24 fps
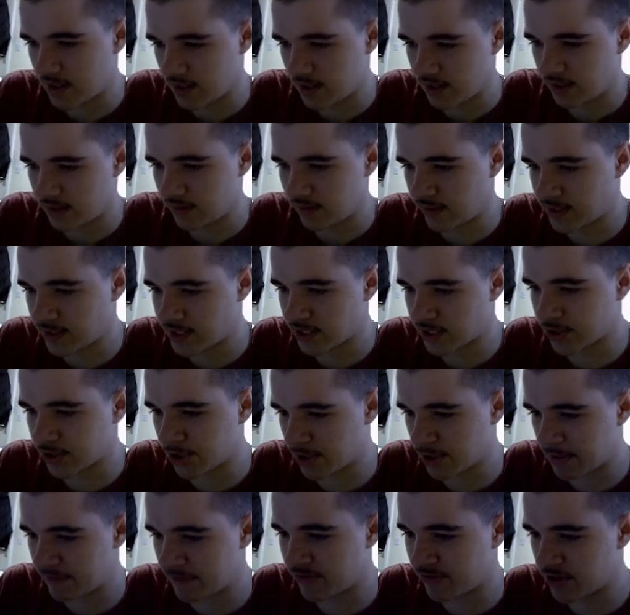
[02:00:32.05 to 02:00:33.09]
This is a term
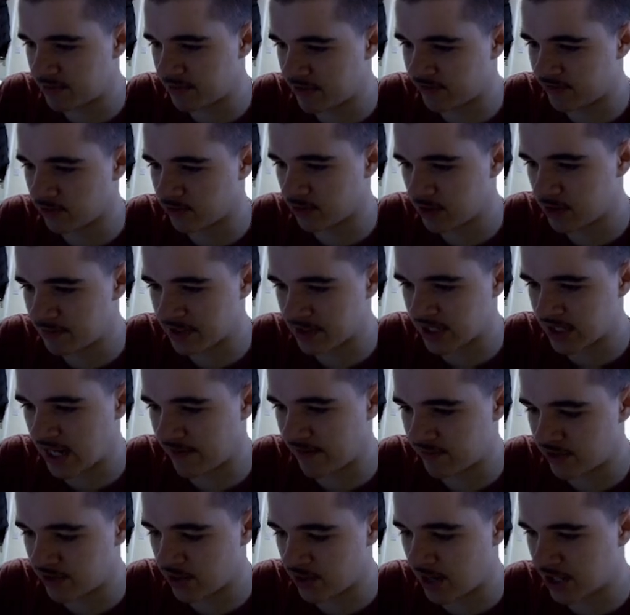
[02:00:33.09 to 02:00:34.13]
I've heard before, but I
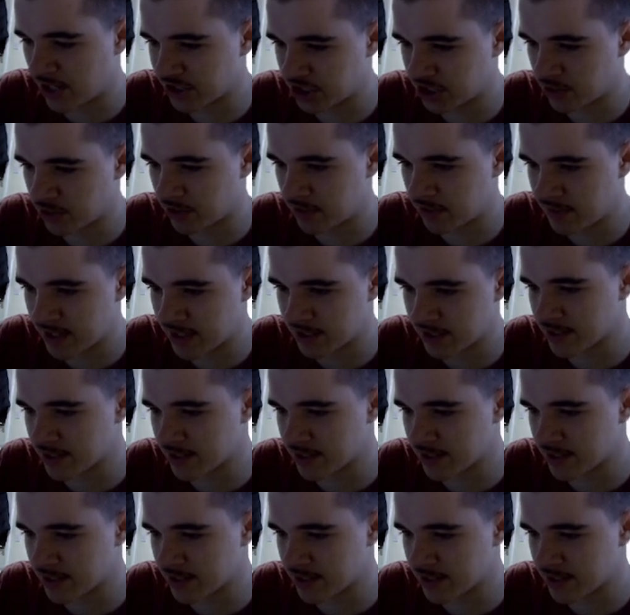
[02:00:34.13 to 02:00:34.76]
don't actually know what it means.